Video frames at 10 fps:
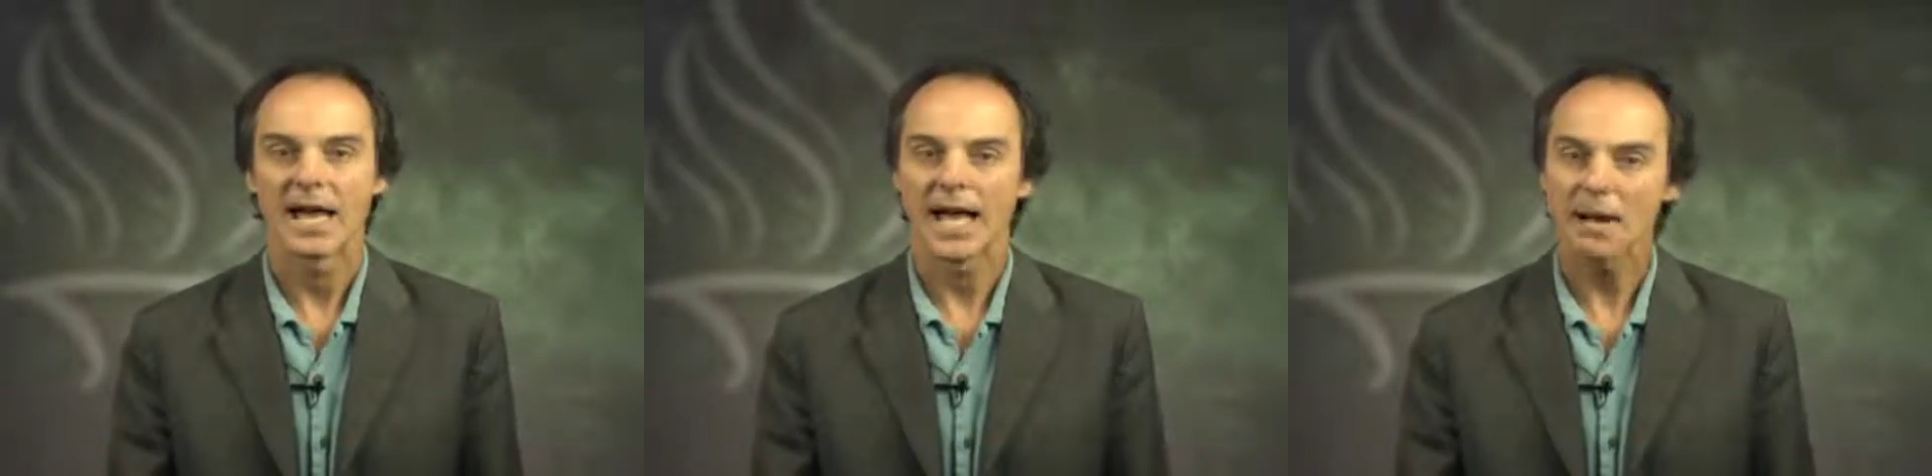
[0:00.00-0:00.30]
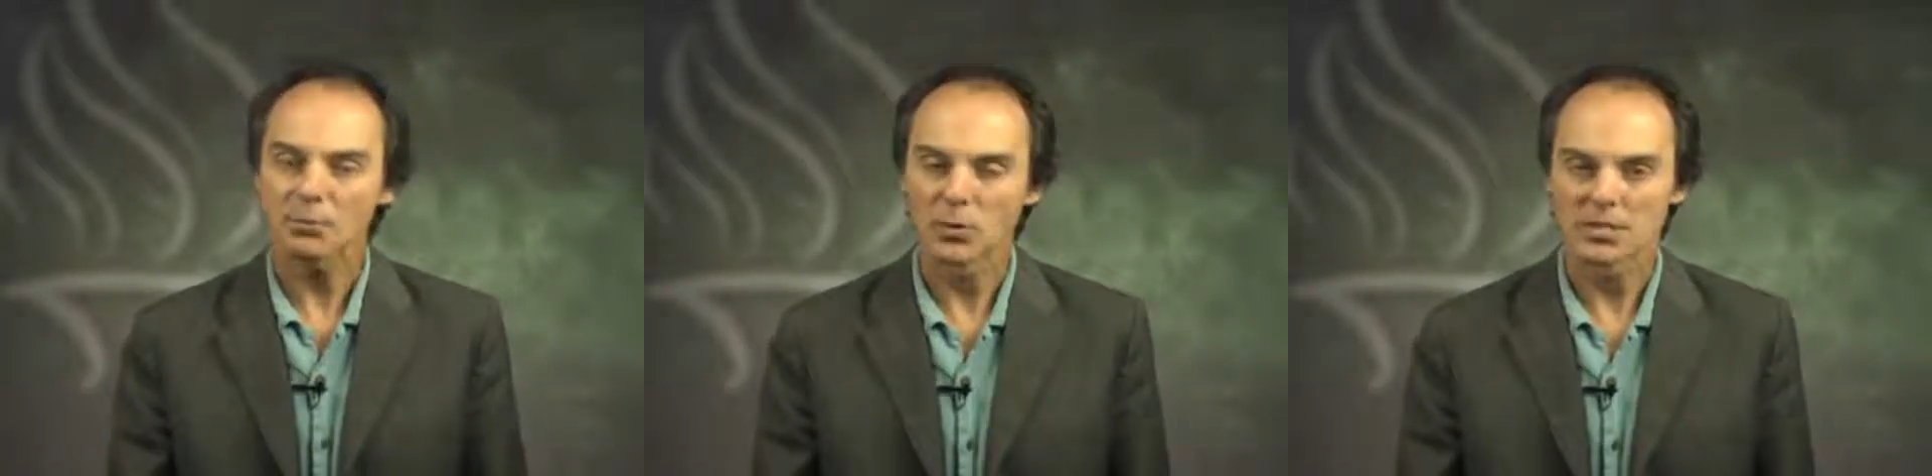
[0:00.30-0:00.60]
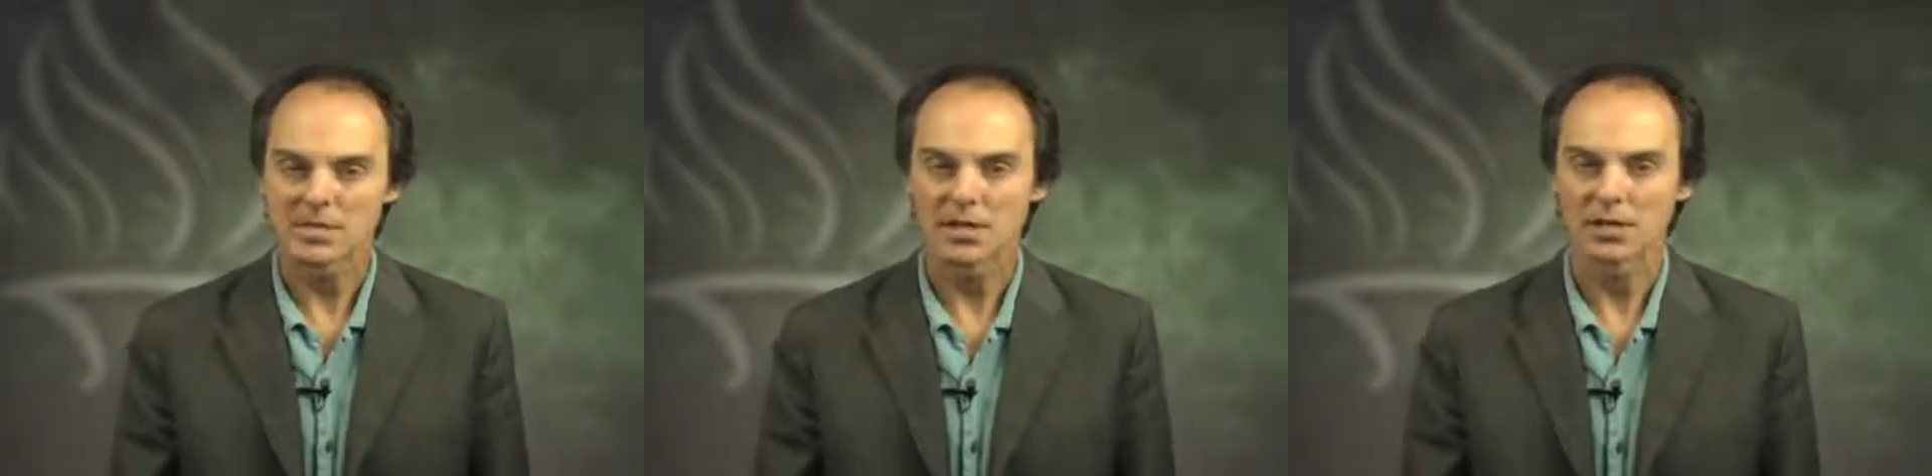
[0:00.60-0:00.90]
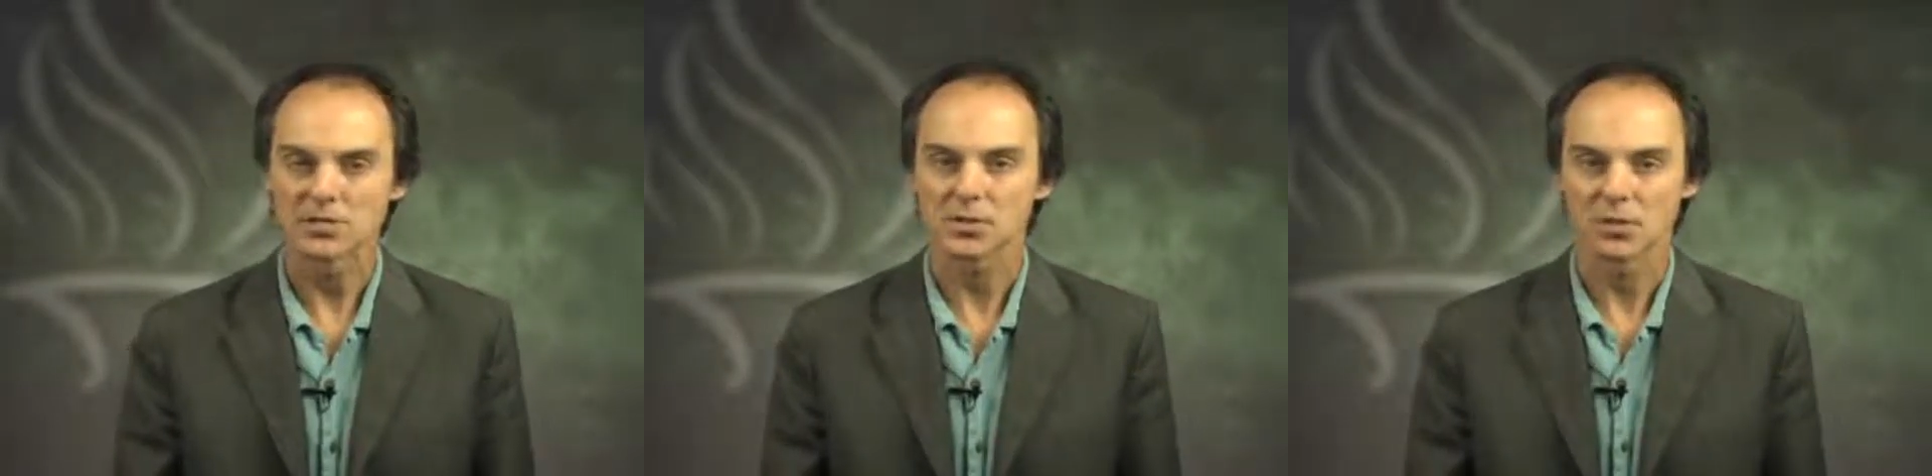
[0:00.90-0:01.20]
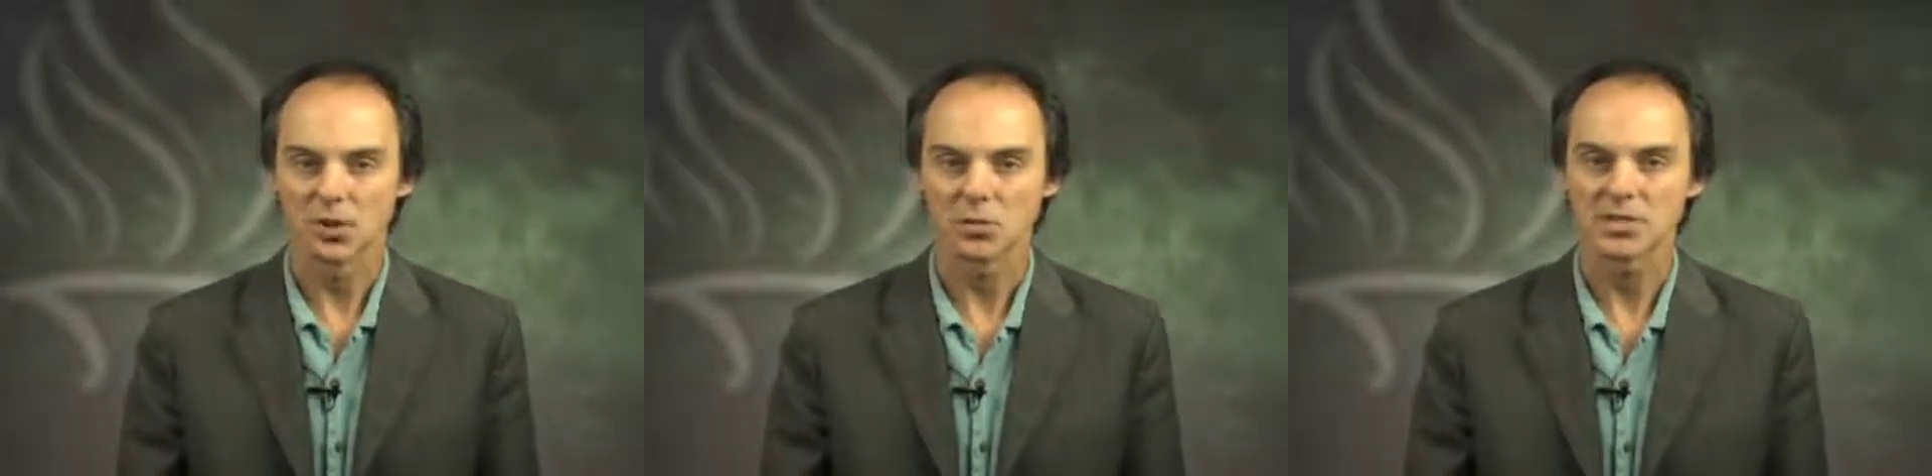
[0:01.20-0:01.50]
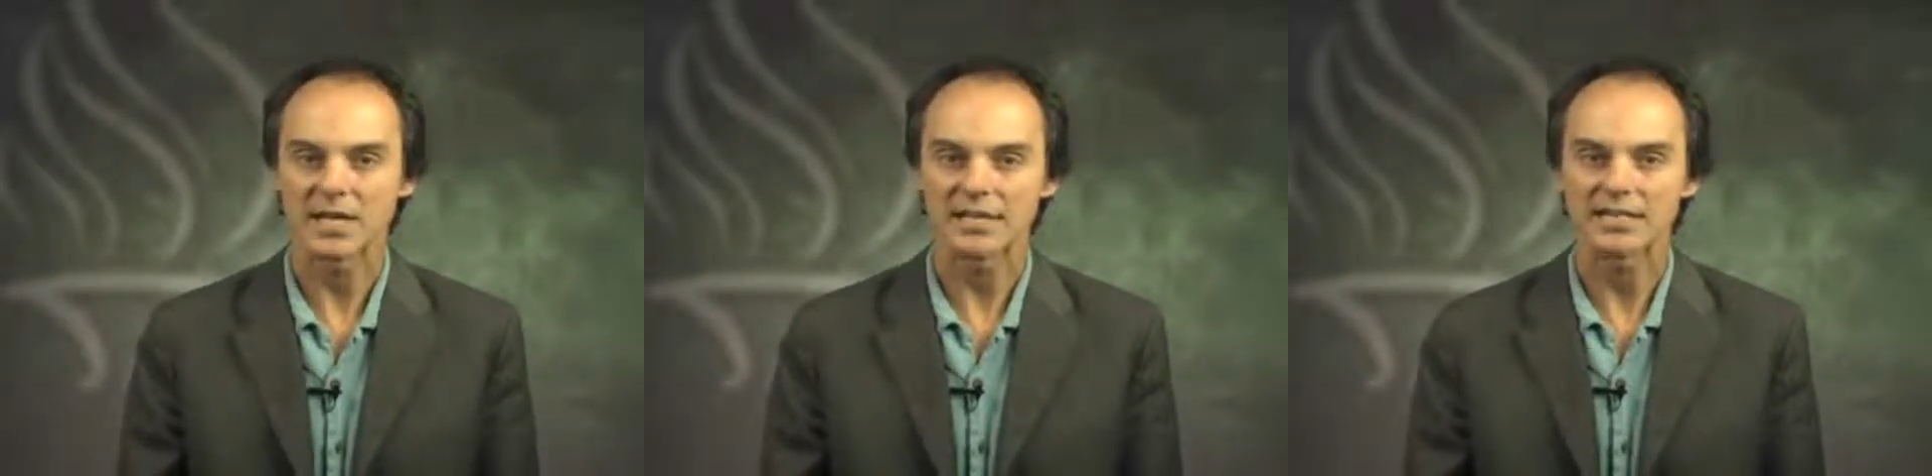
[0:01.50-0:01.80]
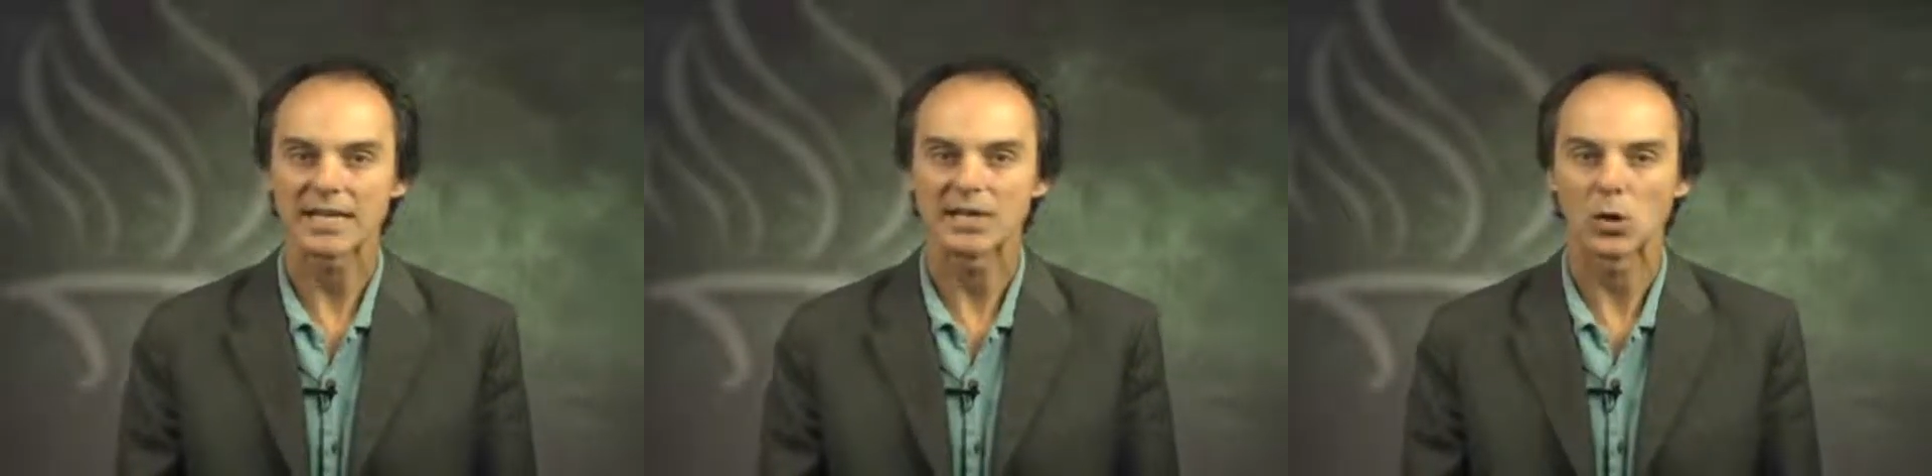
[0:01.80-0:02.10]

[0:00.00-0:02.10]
Haploid cells are those that contain